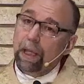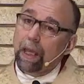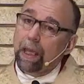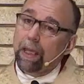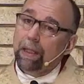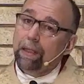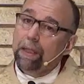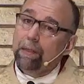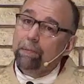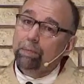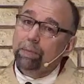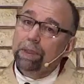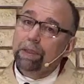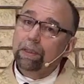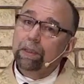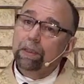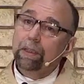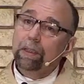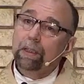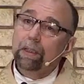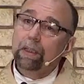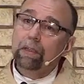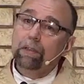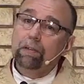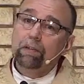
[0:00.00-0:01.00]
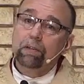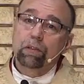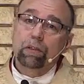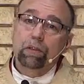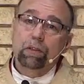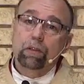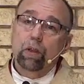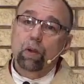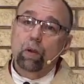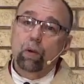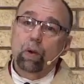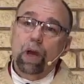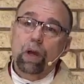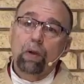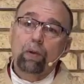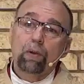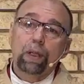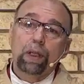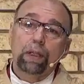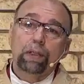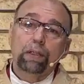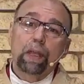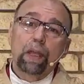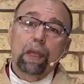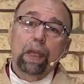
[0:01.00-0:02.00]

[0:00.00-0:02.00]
and they begin to go out and,